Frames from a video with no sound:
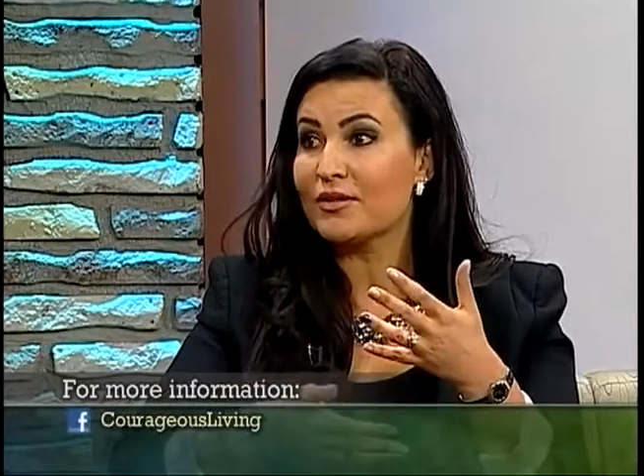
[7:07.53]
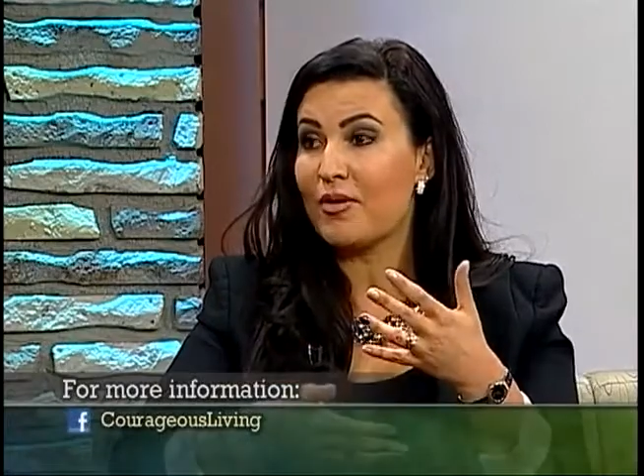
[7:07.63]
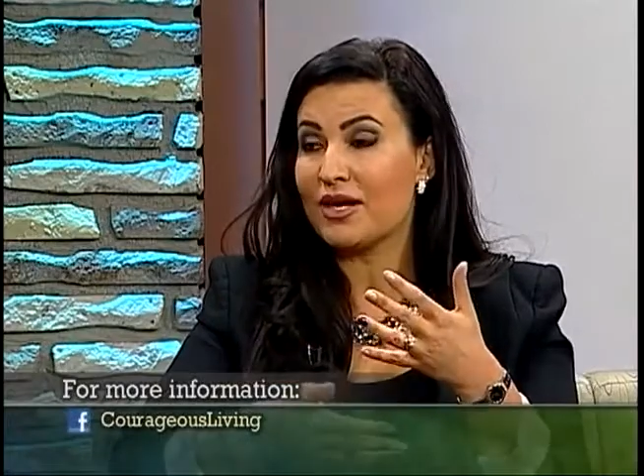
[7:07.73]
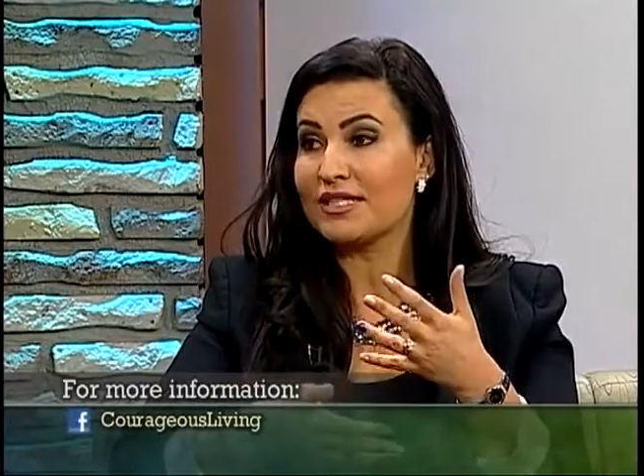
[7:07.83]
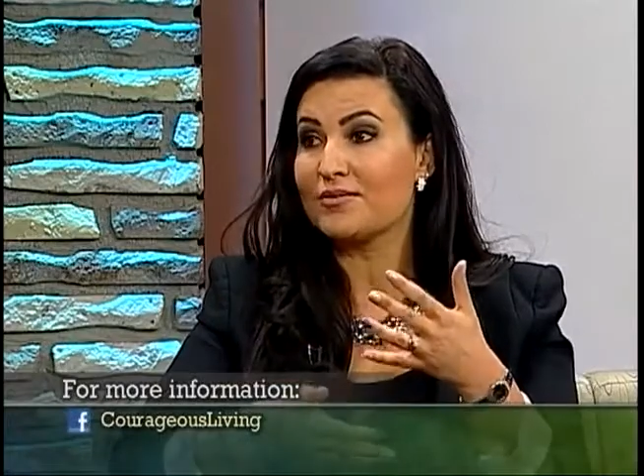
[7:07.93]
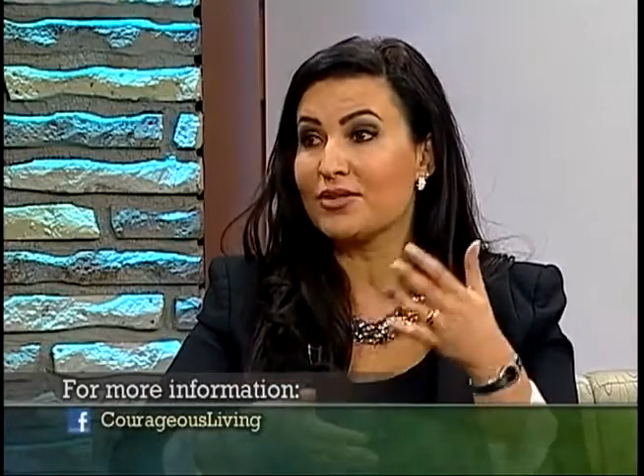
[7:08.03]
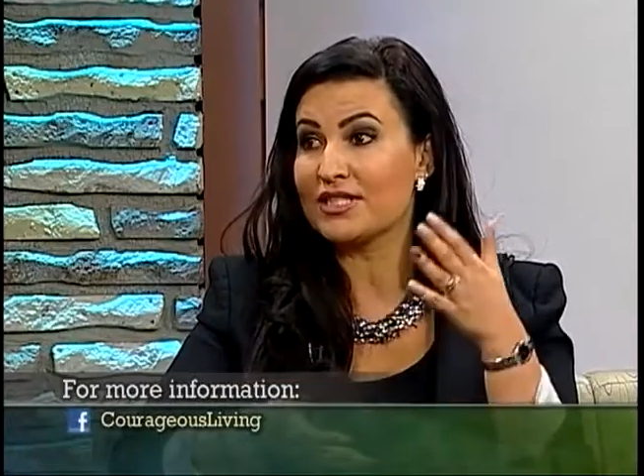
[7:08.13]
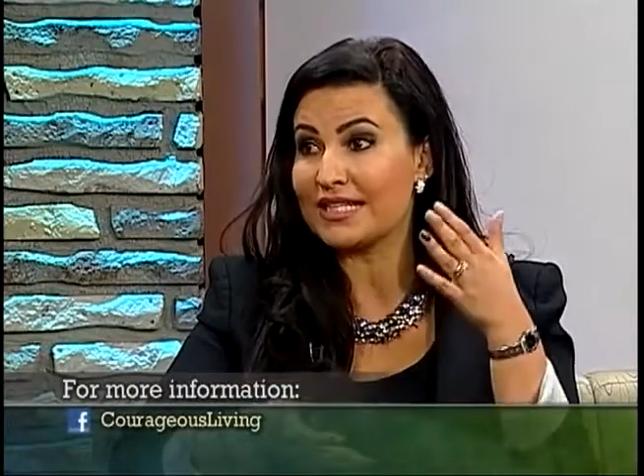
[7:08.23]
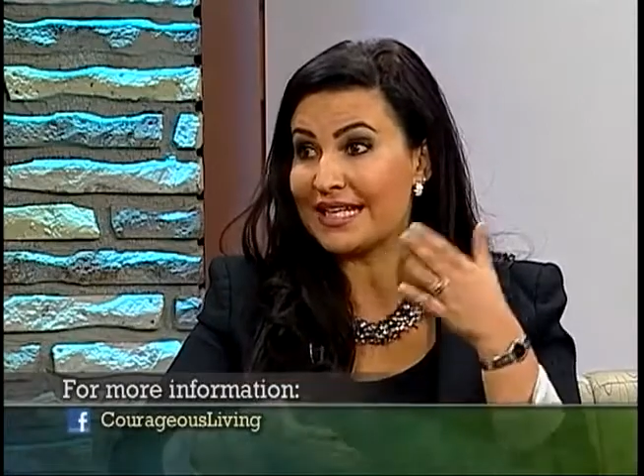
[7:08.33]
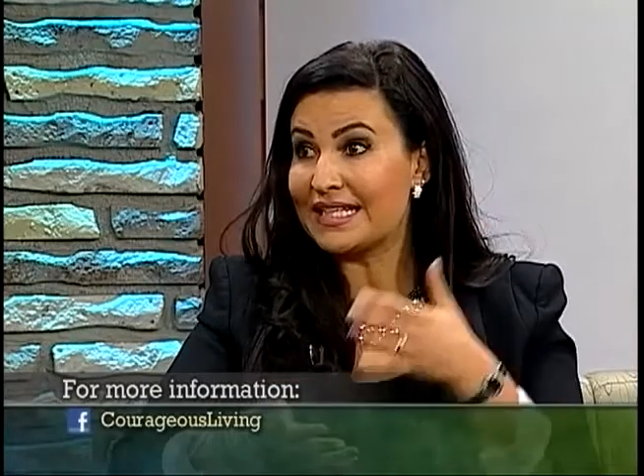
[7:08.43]
possible
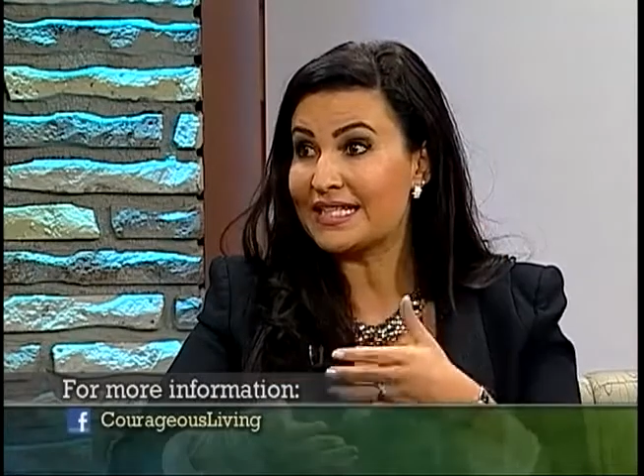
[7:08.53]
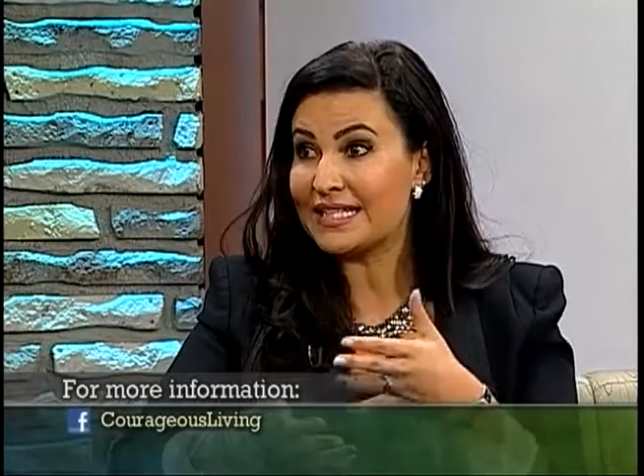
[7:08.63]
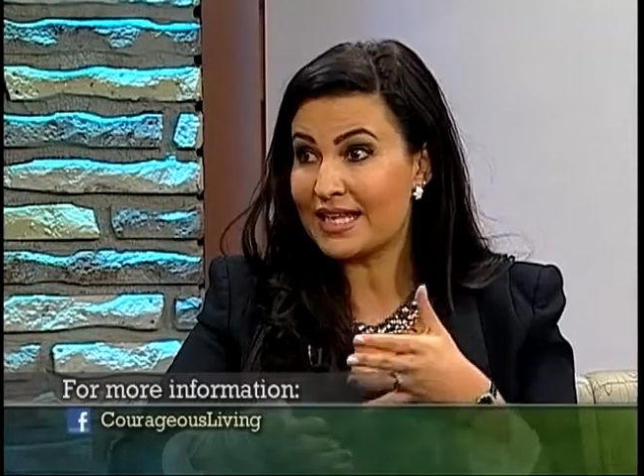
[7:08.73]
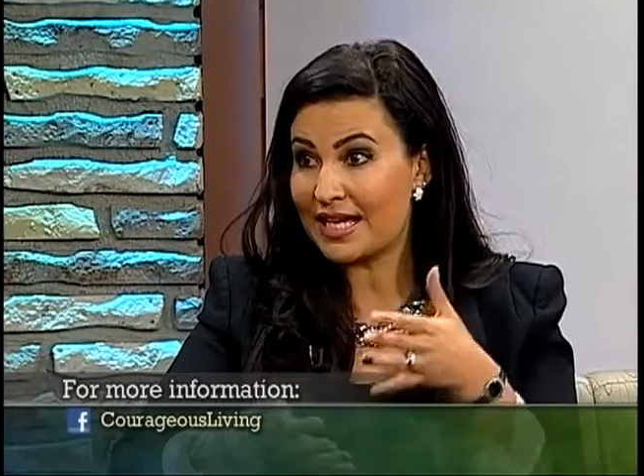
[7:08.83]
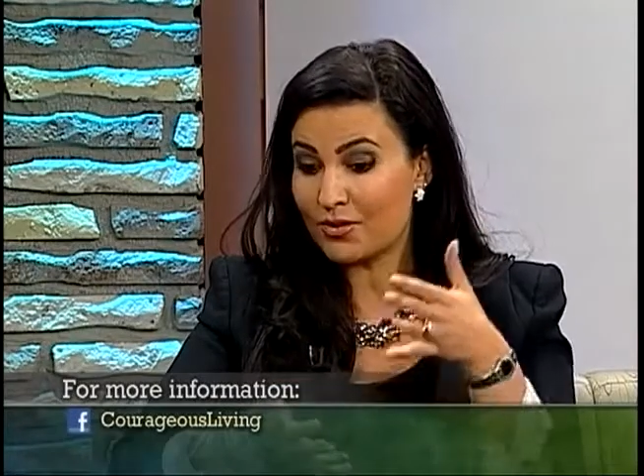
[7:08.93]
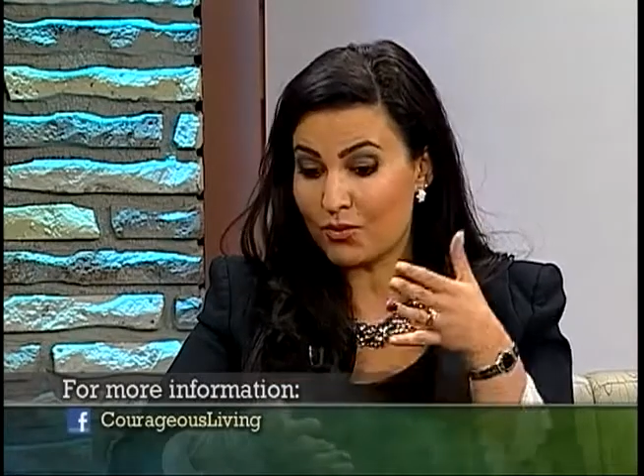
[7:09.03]
to get into that